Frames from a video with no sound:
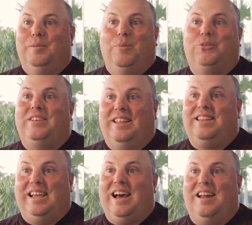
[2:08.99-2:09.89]
mostly that
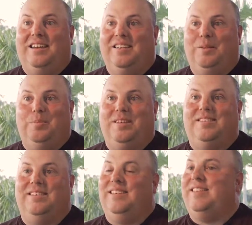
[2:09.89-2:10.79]
they got into the
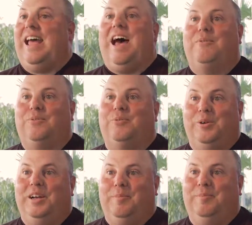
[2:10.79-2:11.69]
business is to have
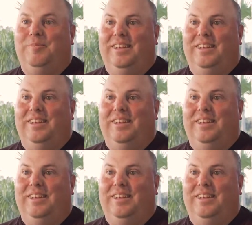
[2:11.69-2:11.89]
freedom,